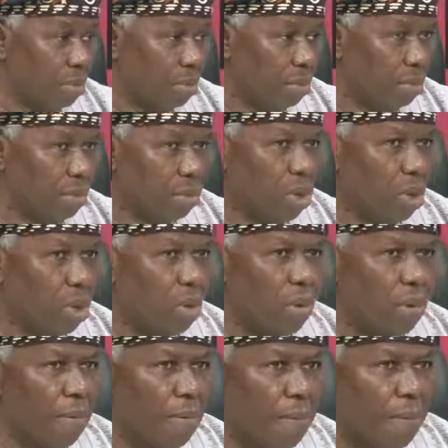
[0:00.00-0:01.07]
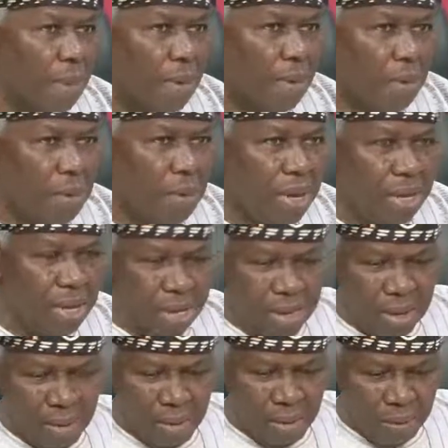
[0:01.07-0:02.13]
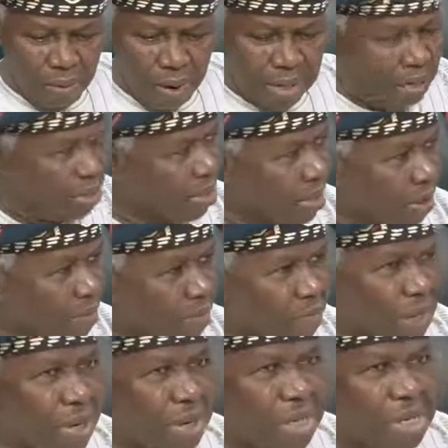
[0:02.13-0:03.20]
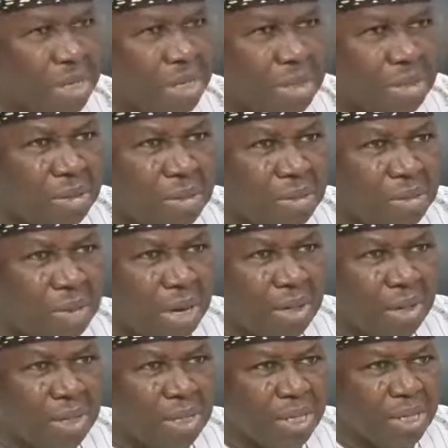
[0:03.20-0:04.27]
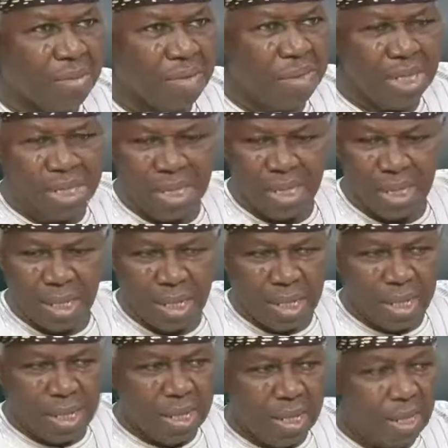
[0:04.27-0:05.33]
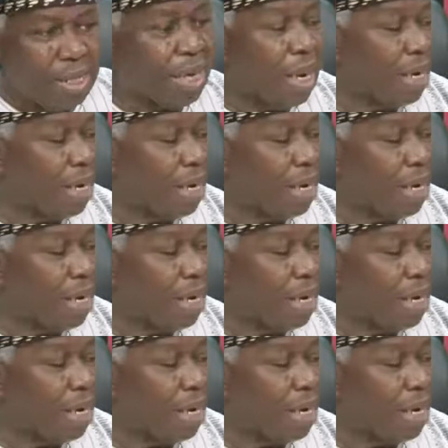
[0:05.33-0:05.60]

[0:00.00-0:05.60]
So we were not afraid, we were not timid. In actual